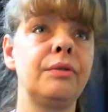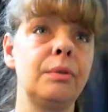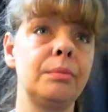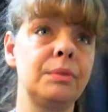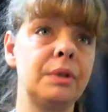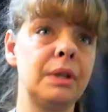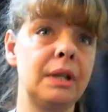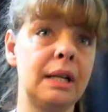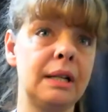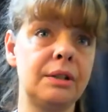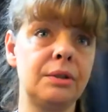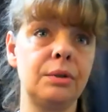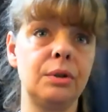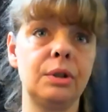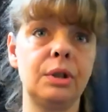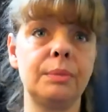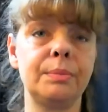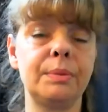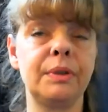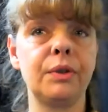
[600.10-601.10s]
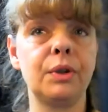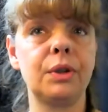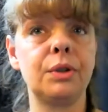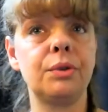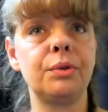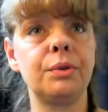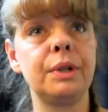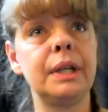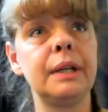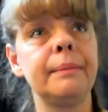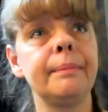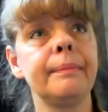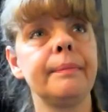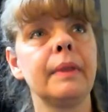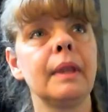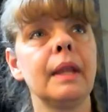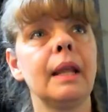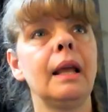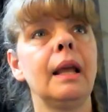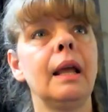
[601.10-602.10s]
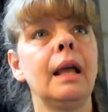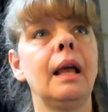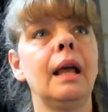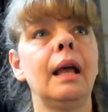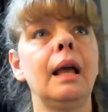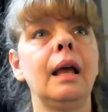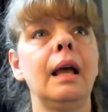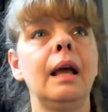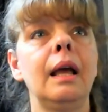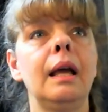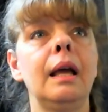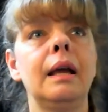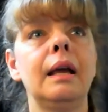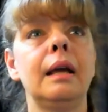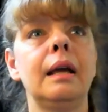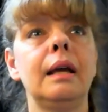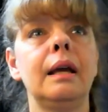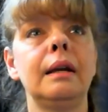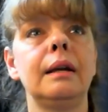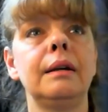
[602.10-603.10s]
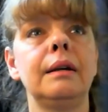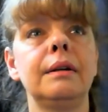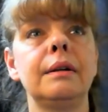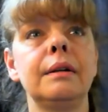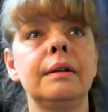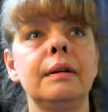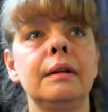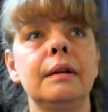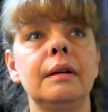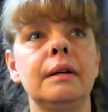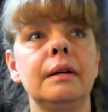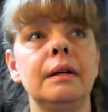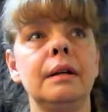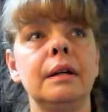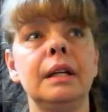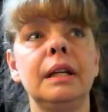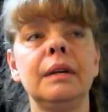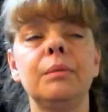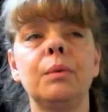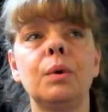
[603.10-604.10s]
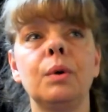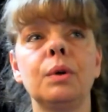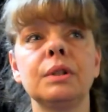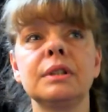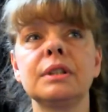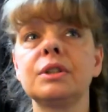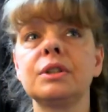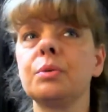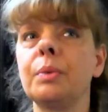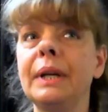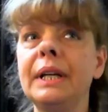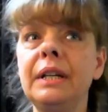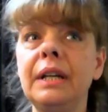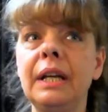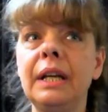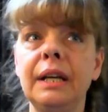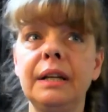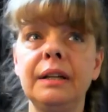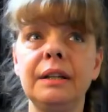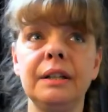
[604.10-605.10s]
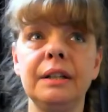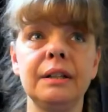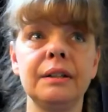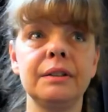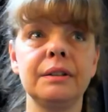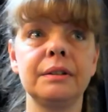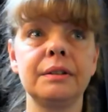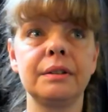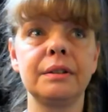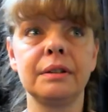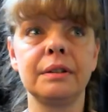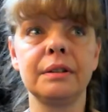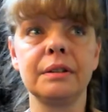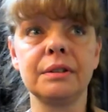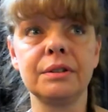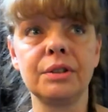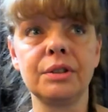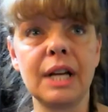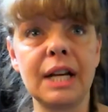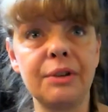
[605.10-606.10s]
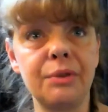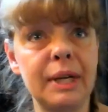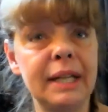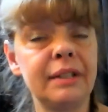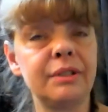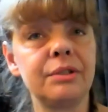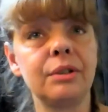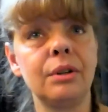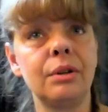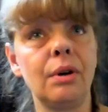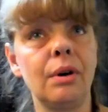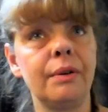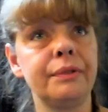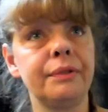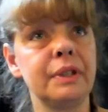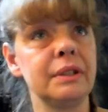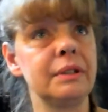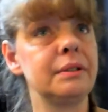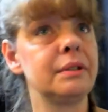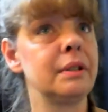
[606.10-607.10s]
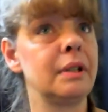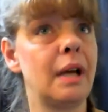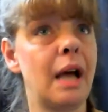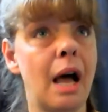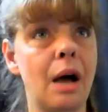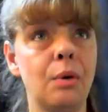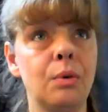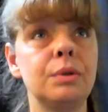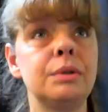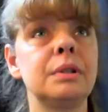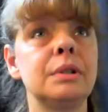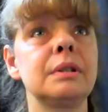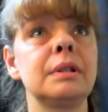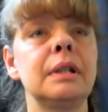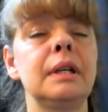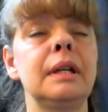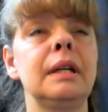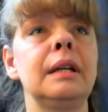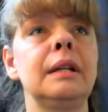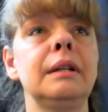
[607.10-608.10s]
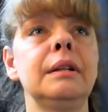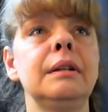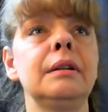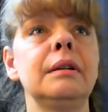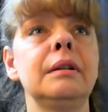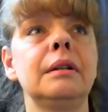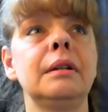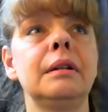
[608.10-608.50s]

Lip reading: from the Astronaut Observatory. And he was 28 years the director of this house. And